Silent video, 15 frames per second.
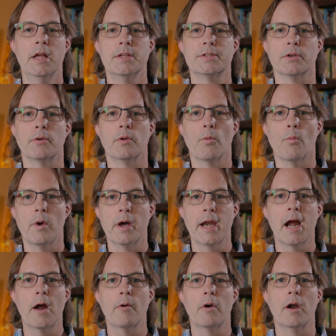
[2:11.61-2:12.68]
So in 1
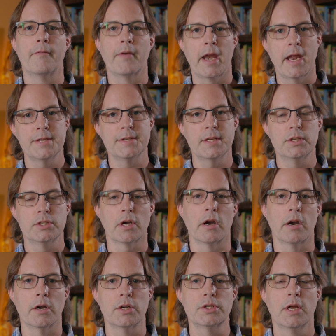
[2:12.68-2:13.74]
hour of an AC
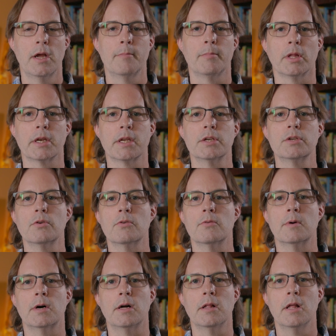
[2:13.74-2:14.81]
charge plugged into a
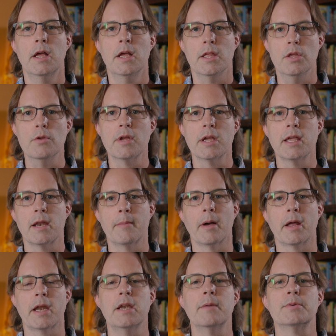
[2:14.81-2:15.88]
wall, you can get
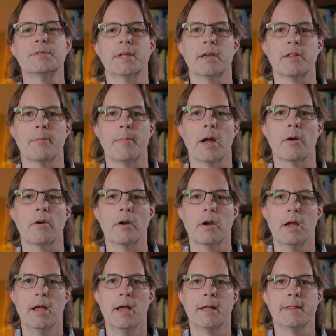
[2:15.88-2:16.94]
about 80% of the power
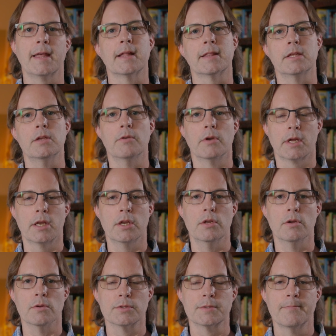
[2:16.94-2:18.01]
that the unit can
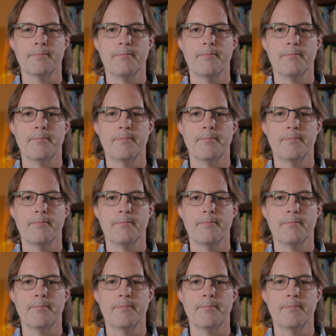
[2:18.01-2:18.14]
use.